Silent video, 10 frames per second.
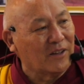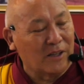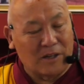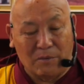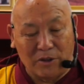
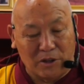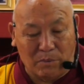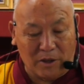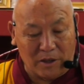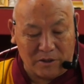They are having
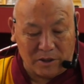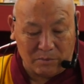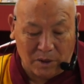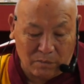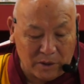difficult
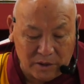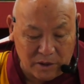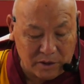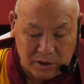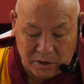time. Then
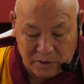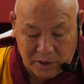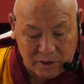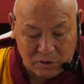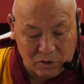finally they
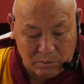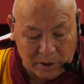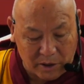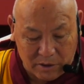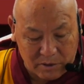decided to
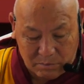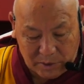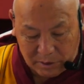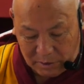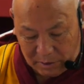
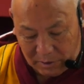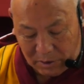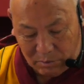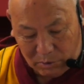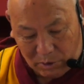make
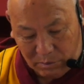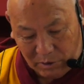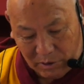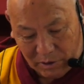atom bomb.